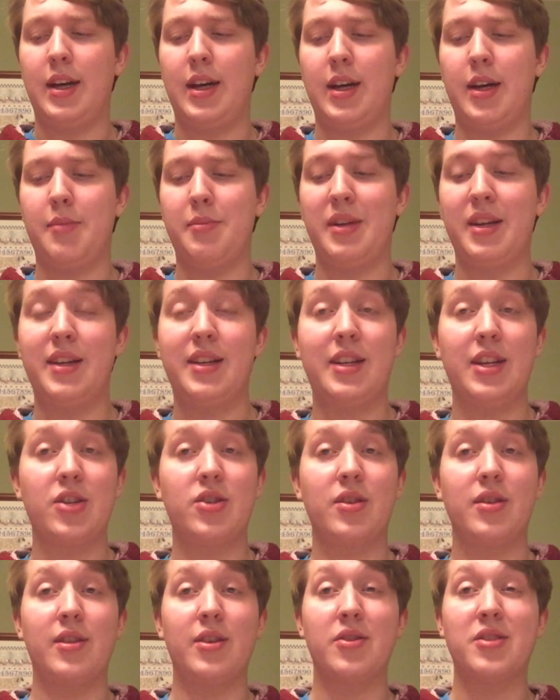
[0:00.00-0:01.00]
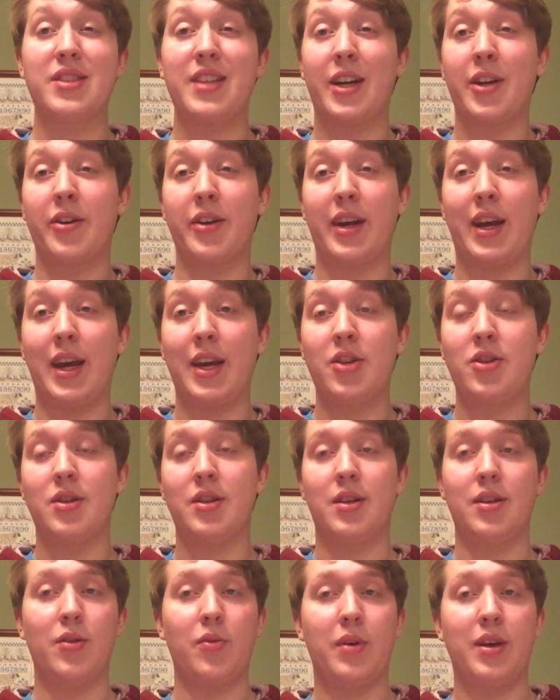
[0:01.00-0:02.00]
In addition, there's
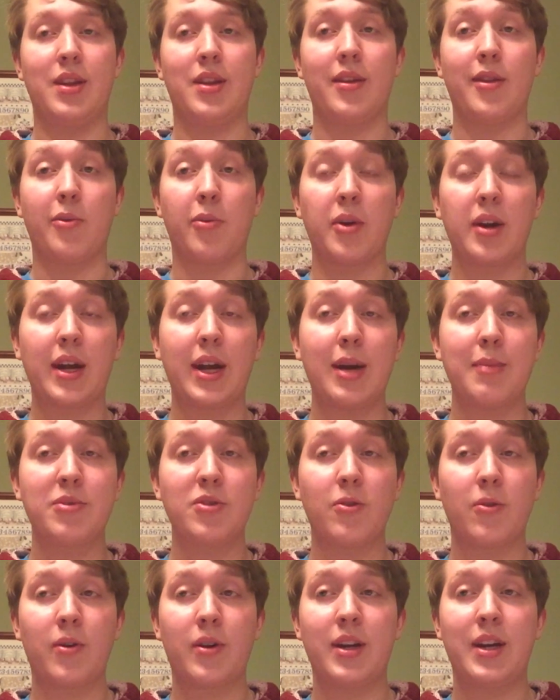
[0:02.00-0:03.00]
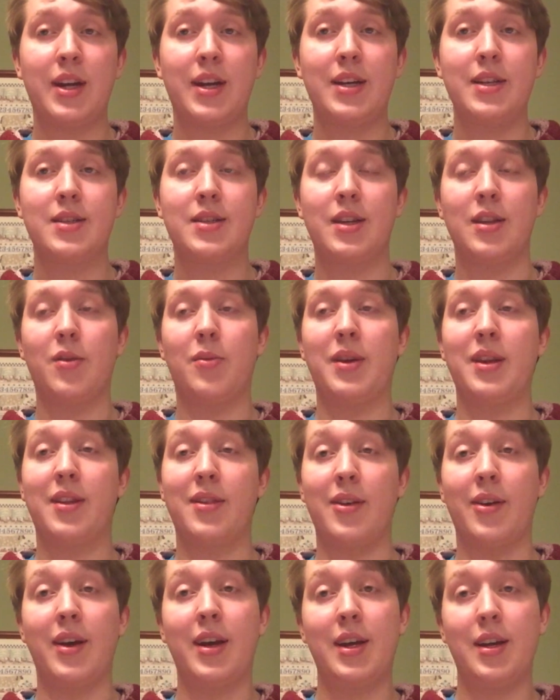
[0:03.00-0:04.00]
segregation in the way that the work camps are organized, in the way
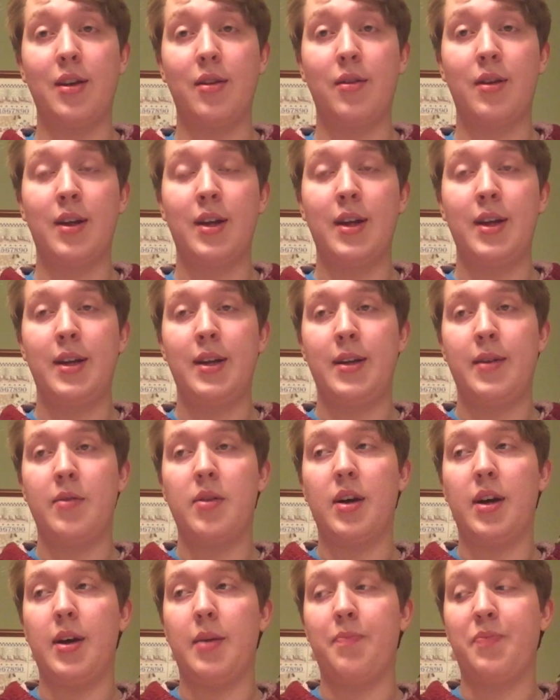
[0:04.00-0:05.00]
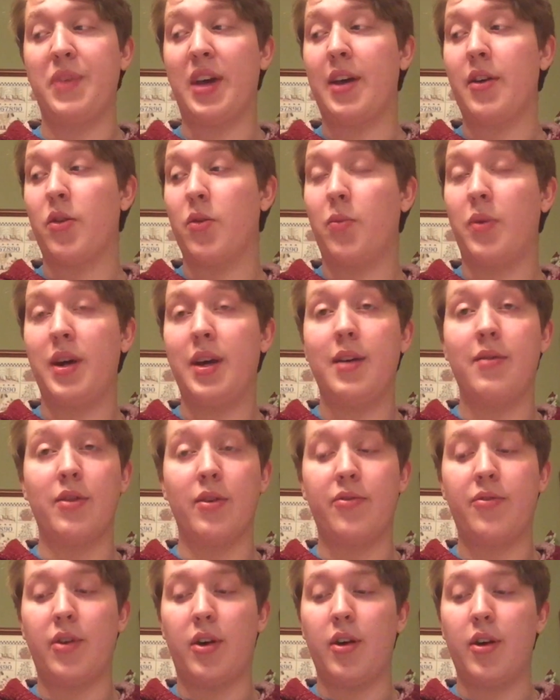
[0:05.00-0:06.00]
that they're hidden out of the way of
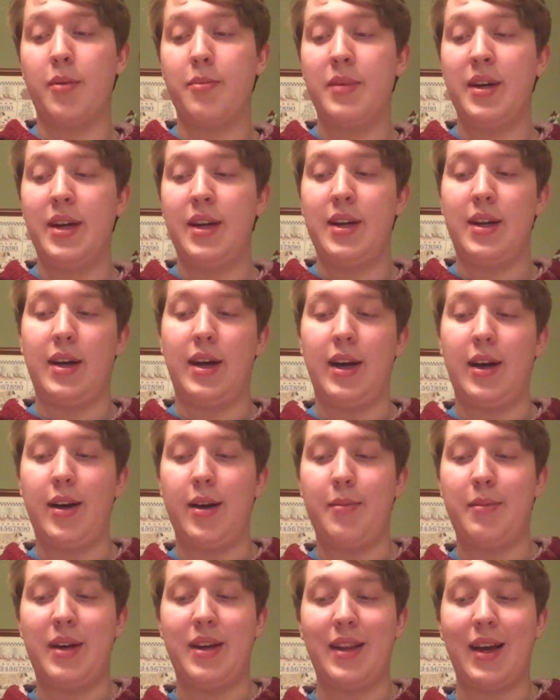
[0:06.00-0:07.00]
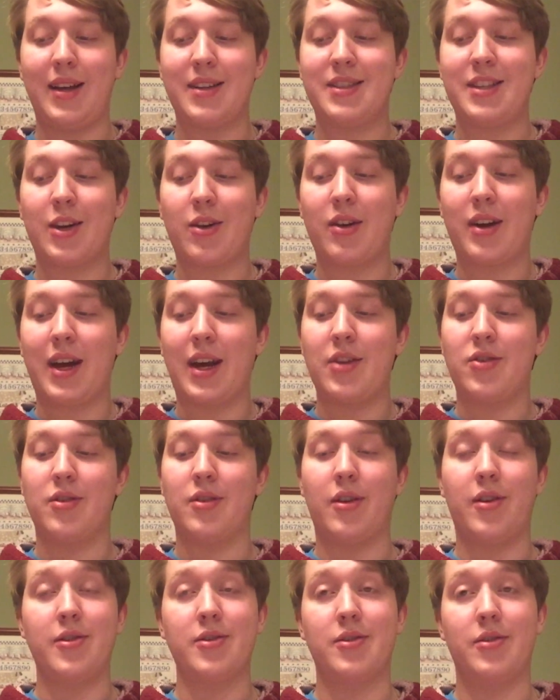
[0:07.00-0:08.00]
the farm, and that
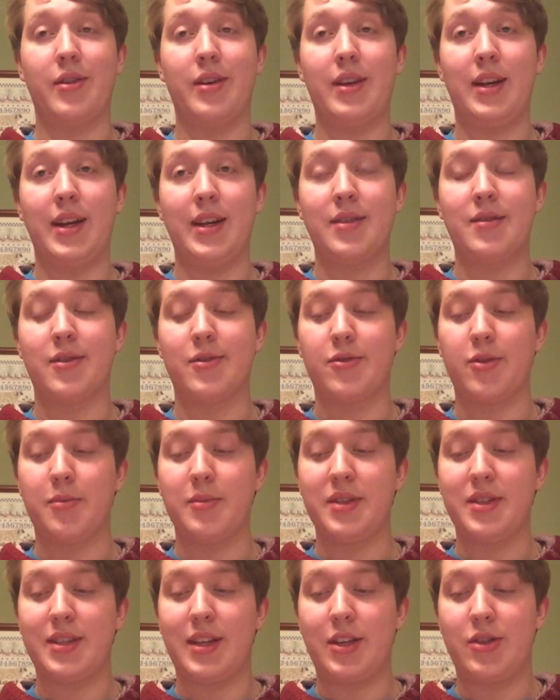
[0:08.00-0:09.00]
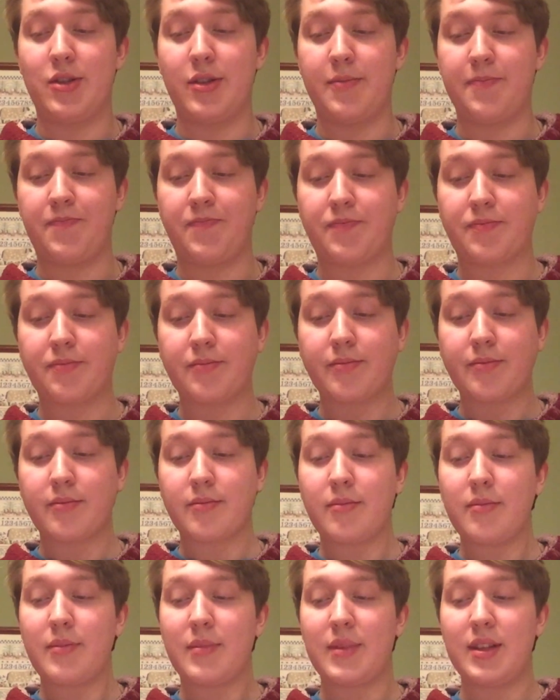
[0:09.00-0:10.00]
segregation also aids this normalization.
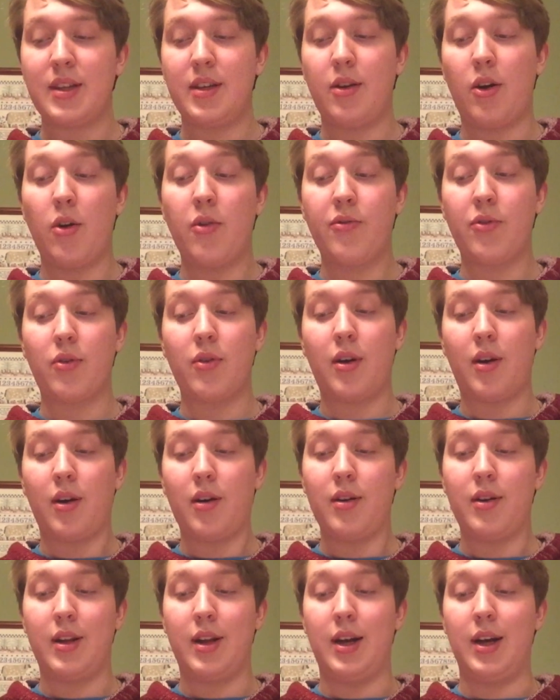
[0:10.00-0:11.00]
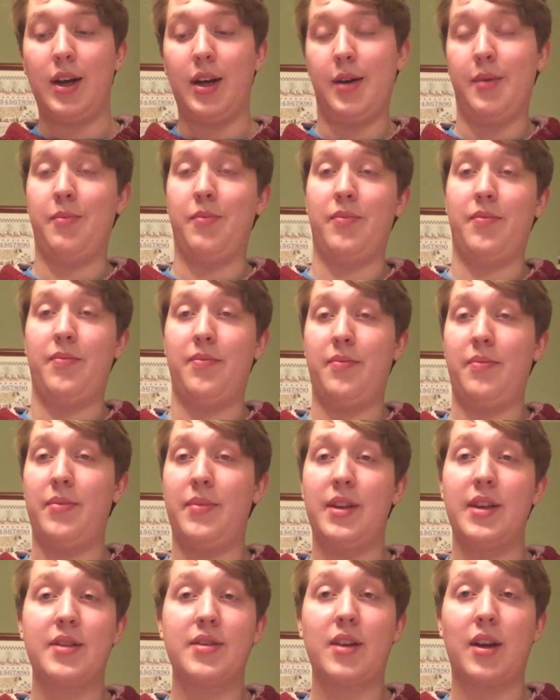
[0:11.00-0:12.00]
Overall,
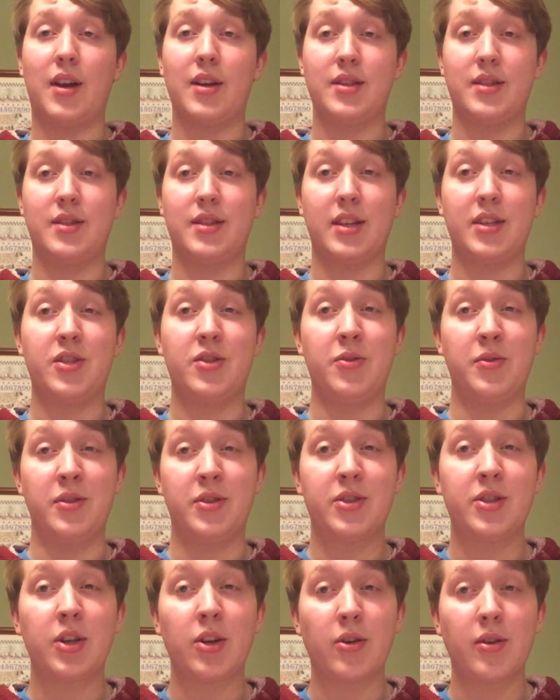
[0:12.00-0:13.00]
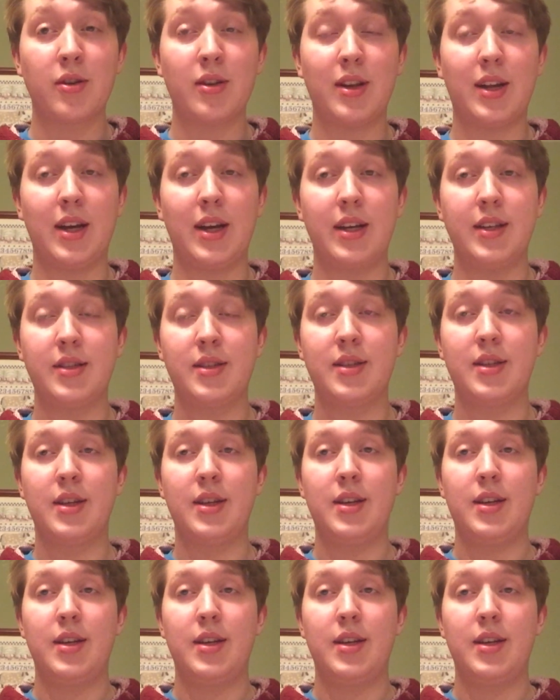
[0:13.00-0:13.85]
this causes us to internalize